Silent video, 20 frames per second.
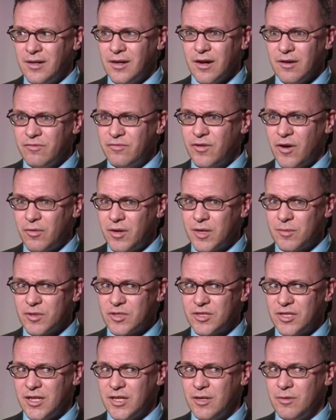A voting
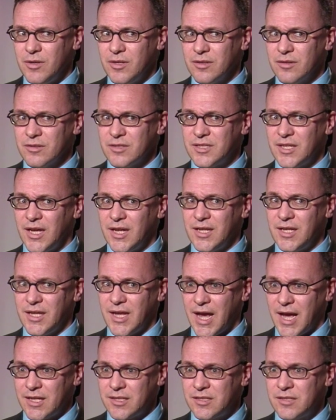machine, you either said
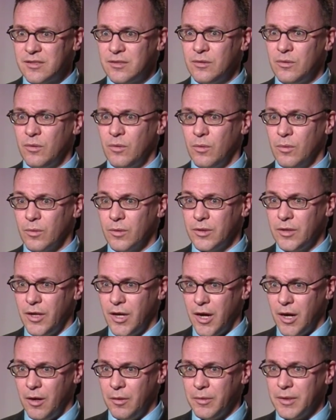yes or
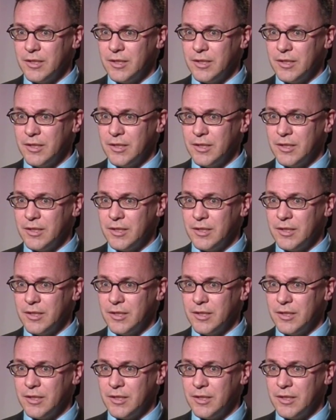no.